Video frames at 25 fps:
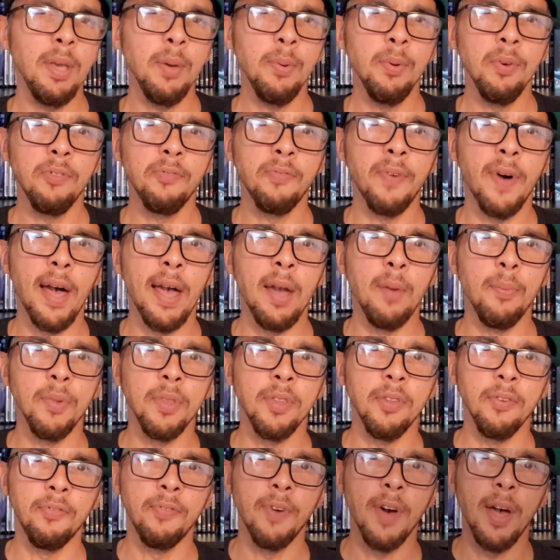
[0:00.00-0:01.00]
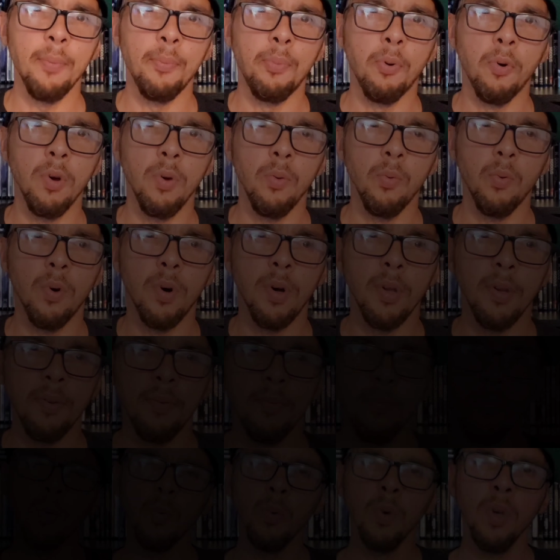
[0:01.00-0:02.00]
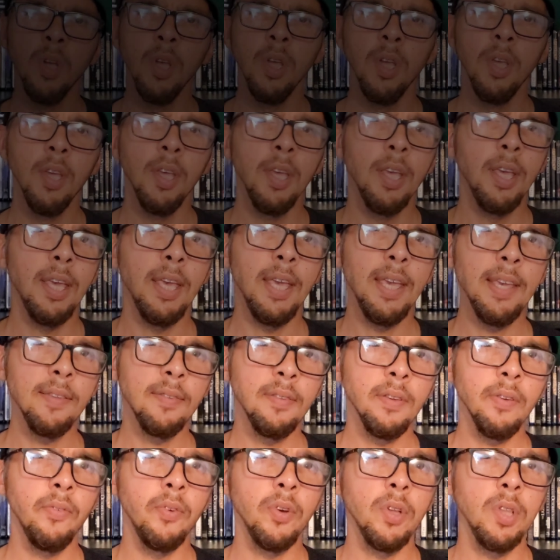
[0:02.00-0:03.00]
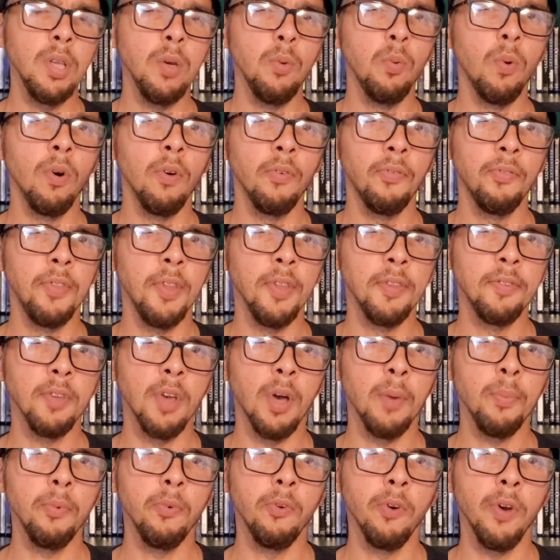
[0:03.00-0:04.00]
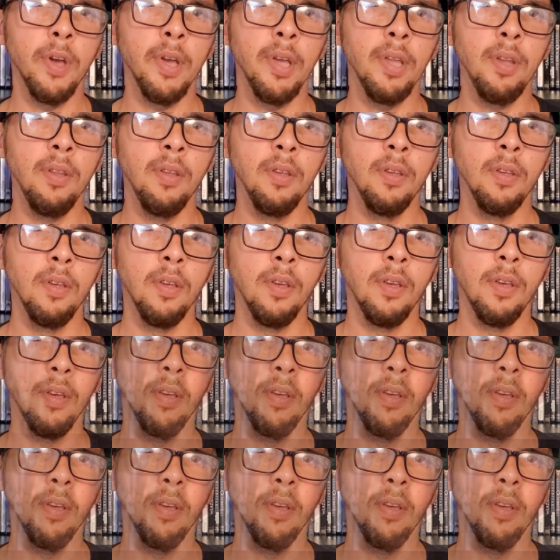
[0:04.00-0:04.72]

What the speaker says: it was fine with the 5.1. So, is it really worth this upgrade?